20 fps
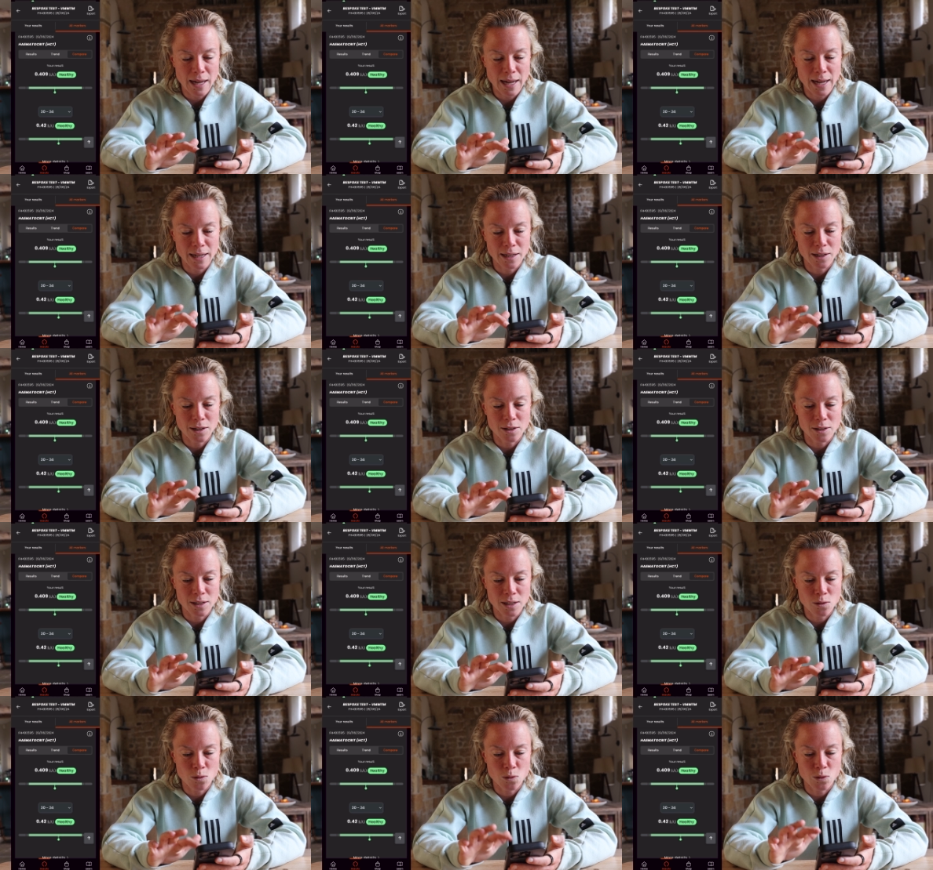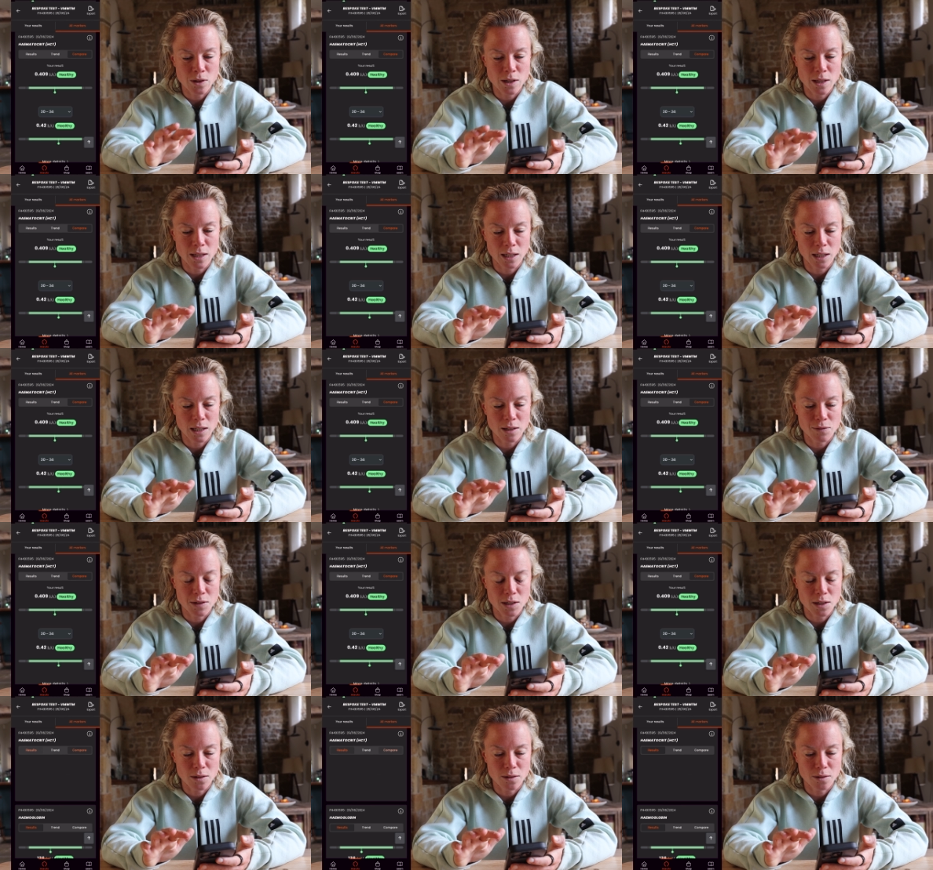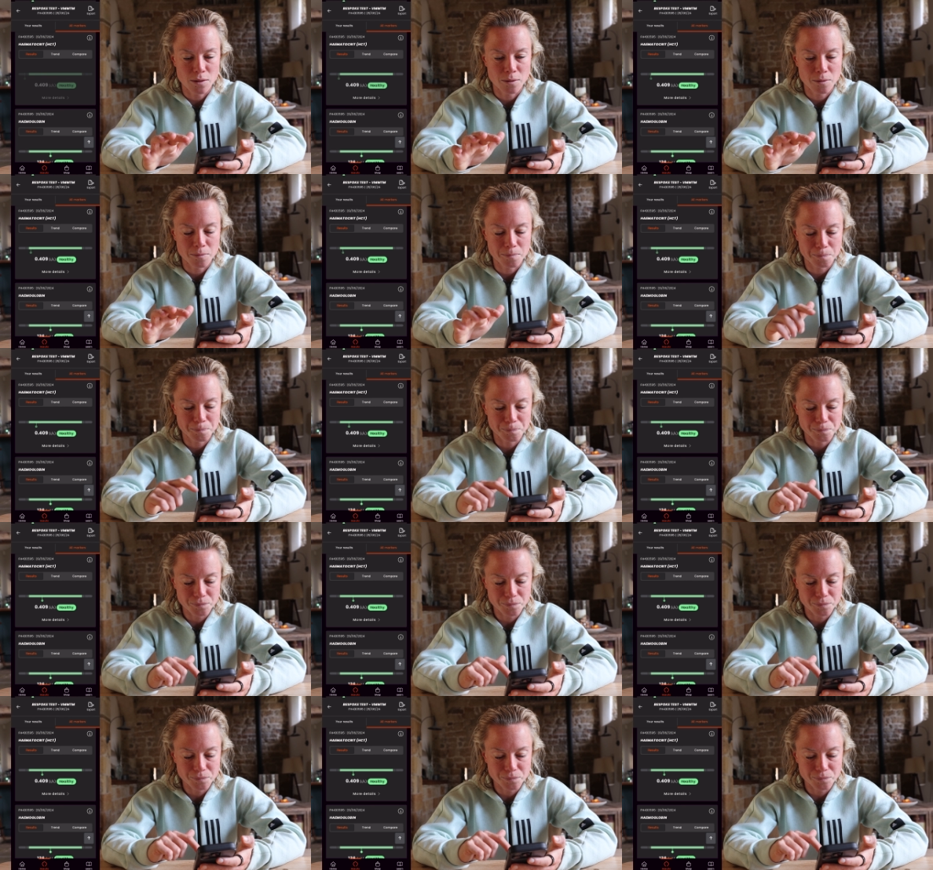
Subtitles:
and it also then gives you